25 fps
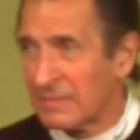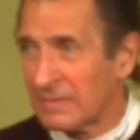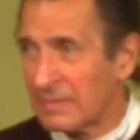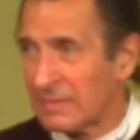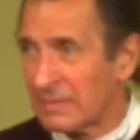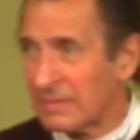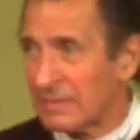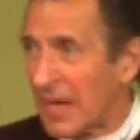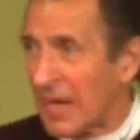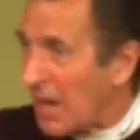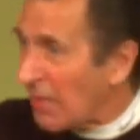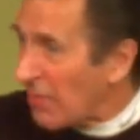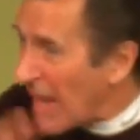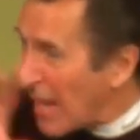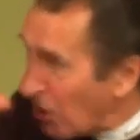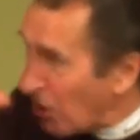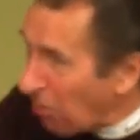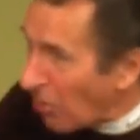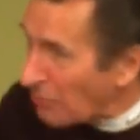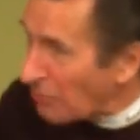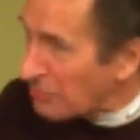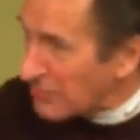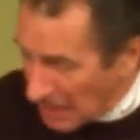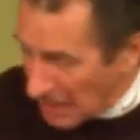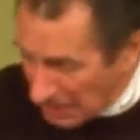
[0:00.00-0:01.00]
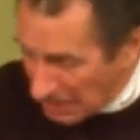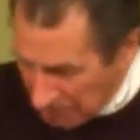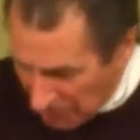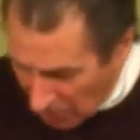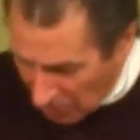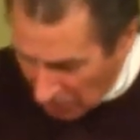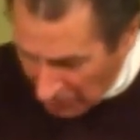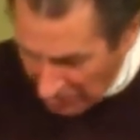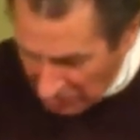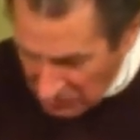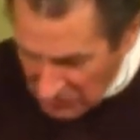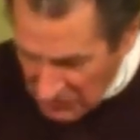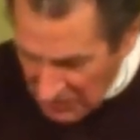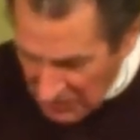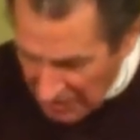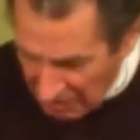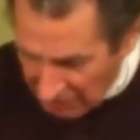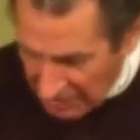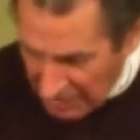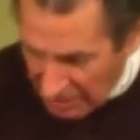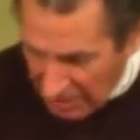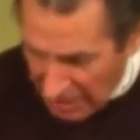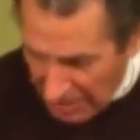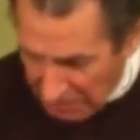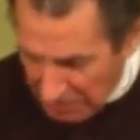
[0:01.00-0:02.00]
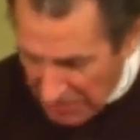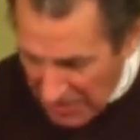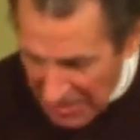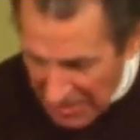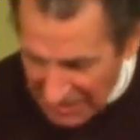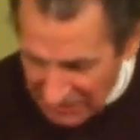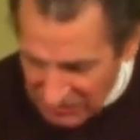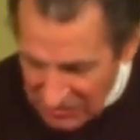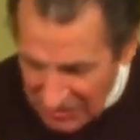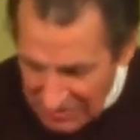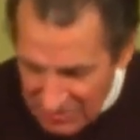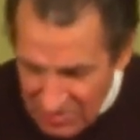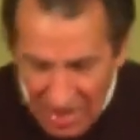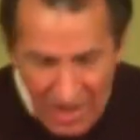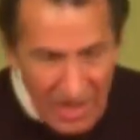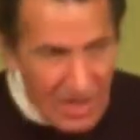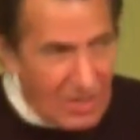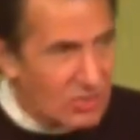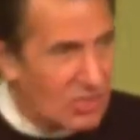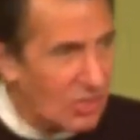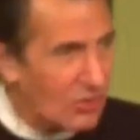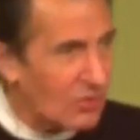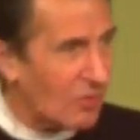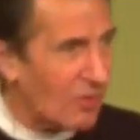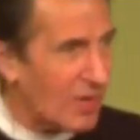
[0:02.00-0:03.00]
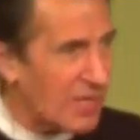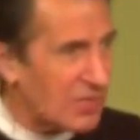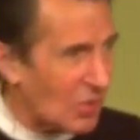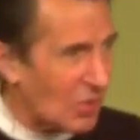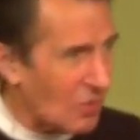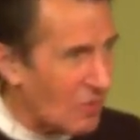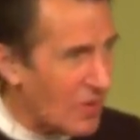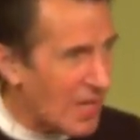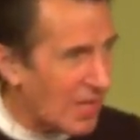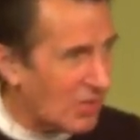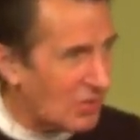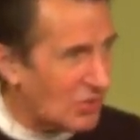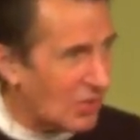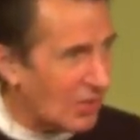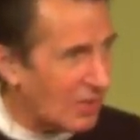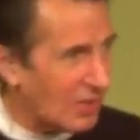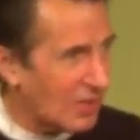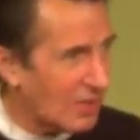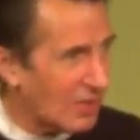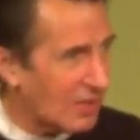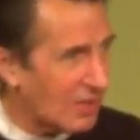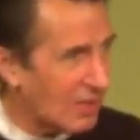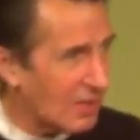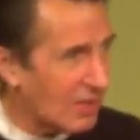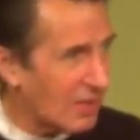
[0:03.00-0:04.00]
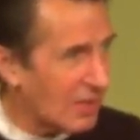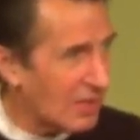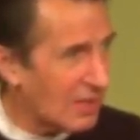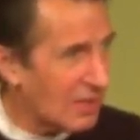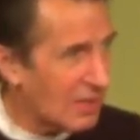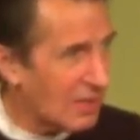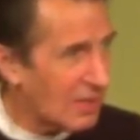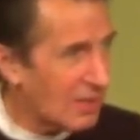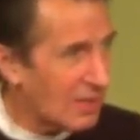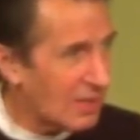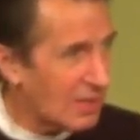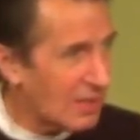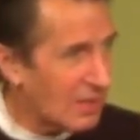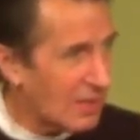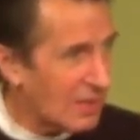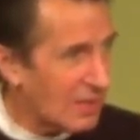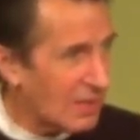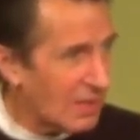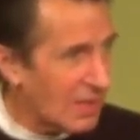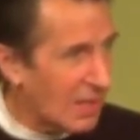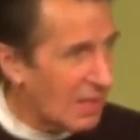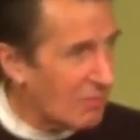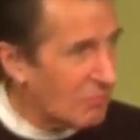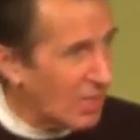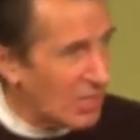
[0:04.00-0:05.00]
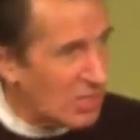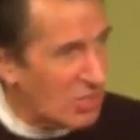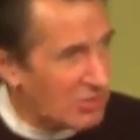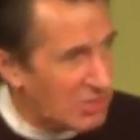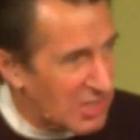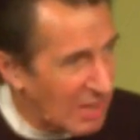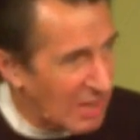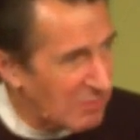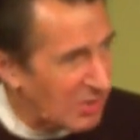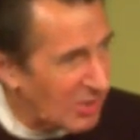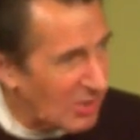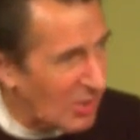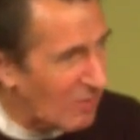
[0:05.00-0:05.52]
Now, that whole thing boils down in our passage to the resurrection. And when you come to the